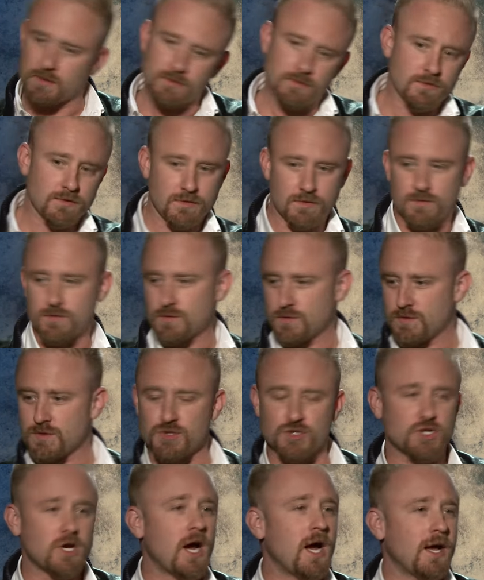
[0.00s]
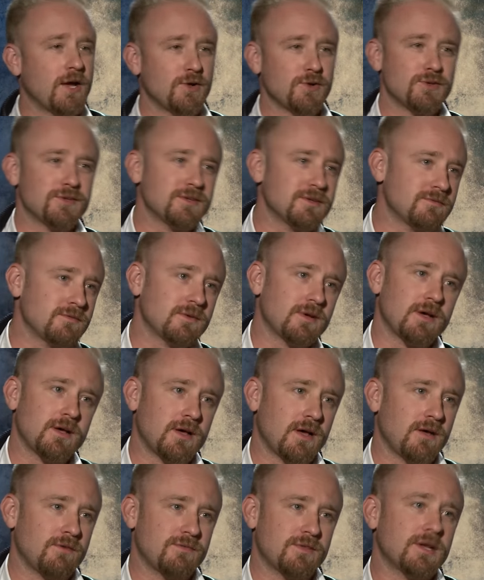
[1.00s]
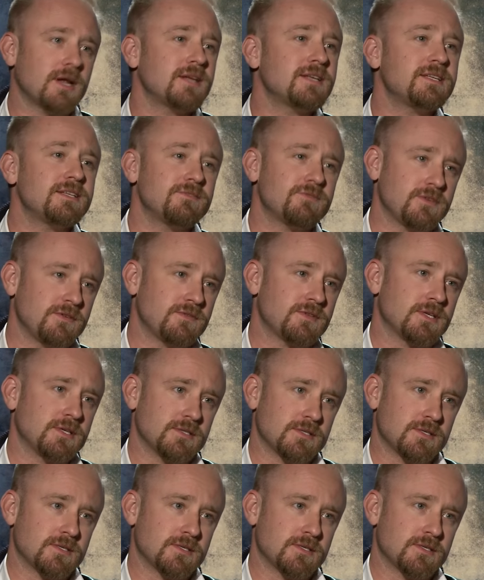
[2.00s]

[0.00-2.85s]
the, the, child of, uh, of the 1950s.